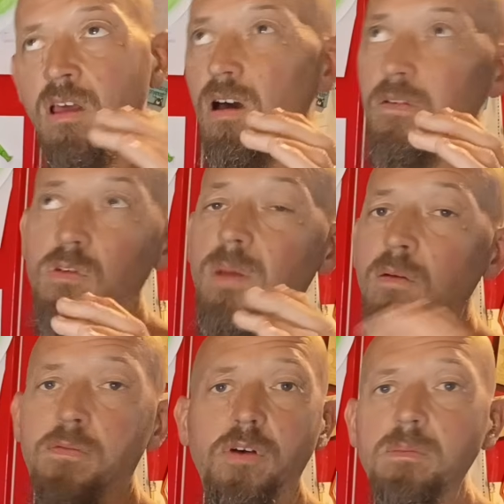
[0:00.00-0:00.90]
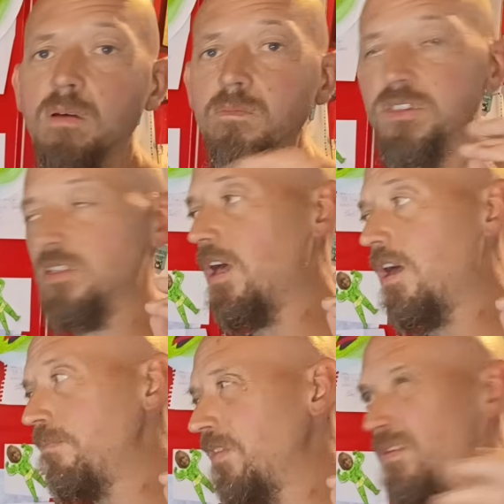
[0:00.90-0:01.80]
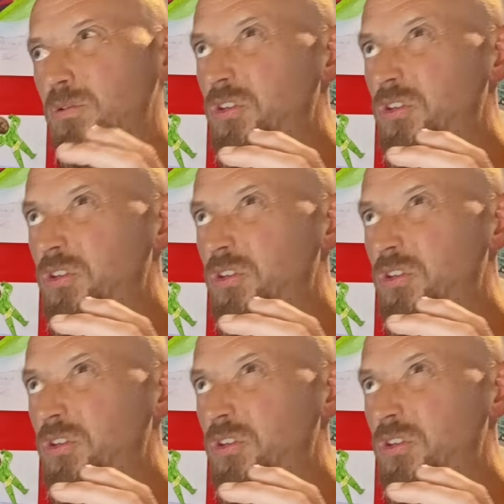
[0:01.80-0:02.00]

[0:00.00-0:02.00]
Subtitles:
after about 3 months, I think it's